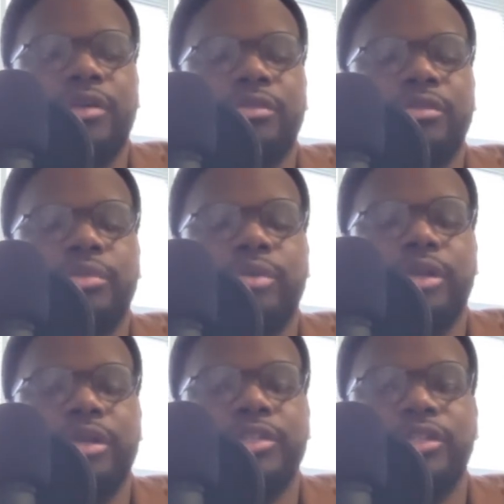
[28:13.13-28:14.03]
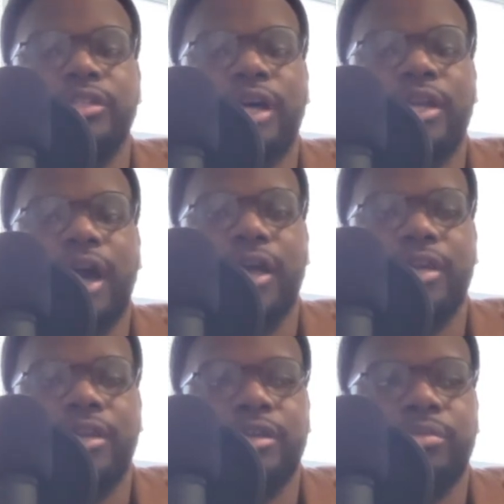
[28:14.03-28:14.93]
religious, not
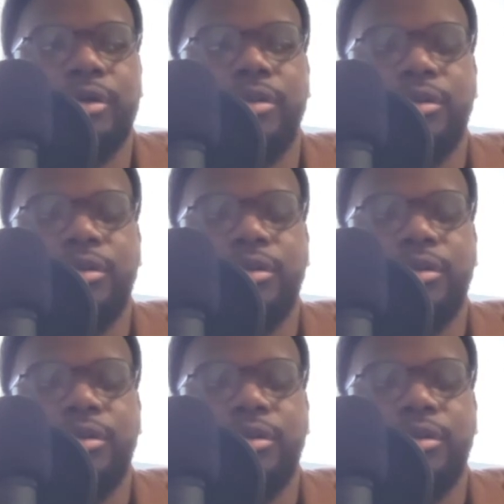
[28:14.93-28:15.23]
knocking anyone